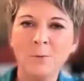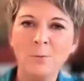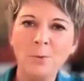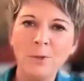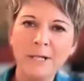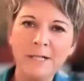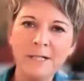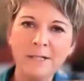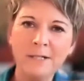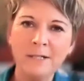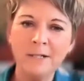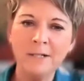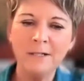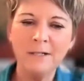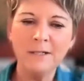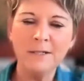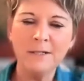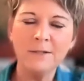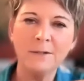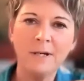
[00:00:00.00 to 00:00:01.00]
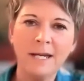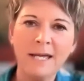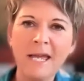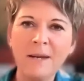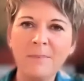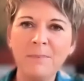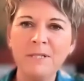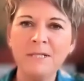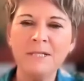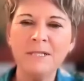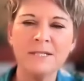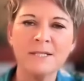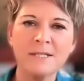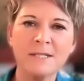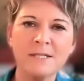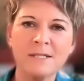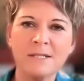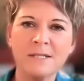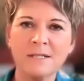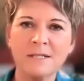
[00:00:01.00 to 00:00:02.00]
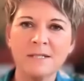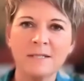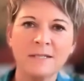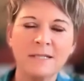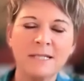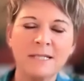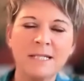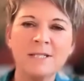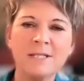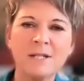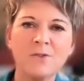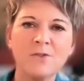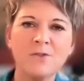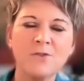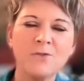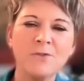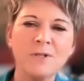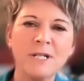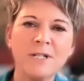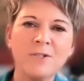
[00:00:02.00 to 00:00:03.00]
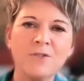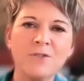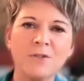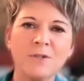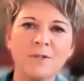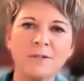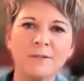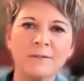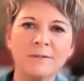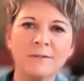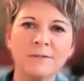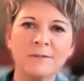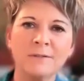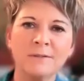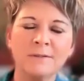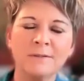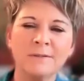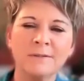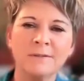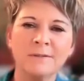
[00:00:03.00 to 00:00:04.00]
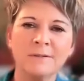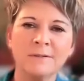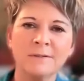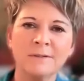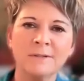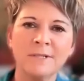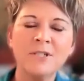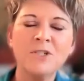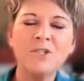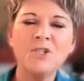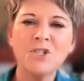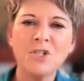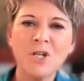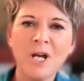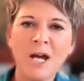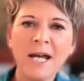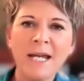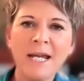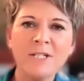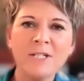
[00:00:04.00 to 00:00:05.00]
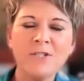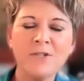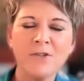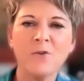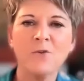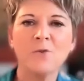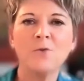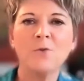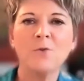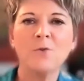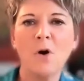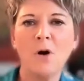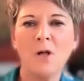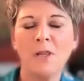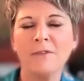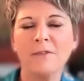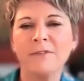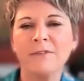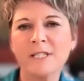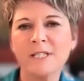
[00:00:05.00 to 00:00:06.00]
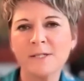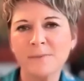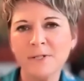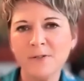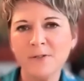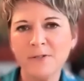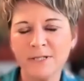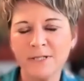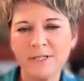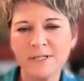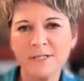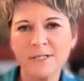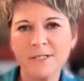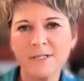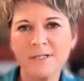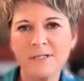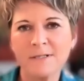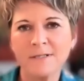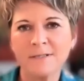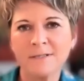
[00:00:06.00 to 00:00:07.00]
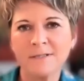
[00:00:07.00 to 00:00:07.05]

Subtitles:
When happiness is our true nature, it shines through all of experience.